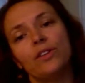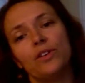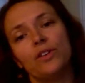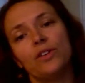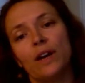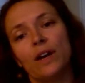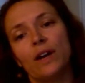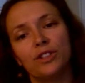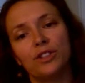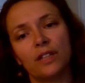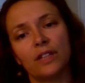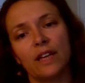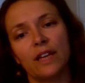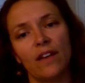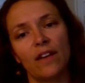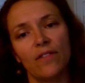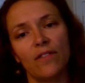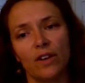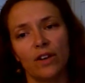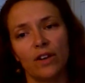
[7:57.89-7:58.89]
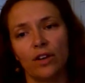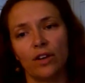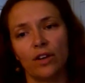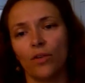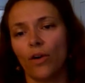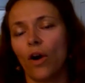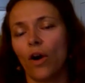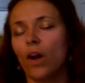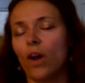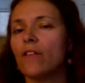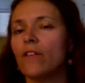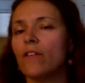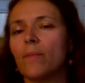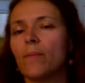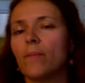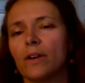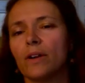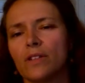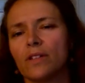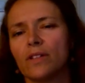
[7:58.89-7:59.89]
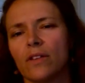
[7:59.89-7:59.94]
You actually have, all of the parts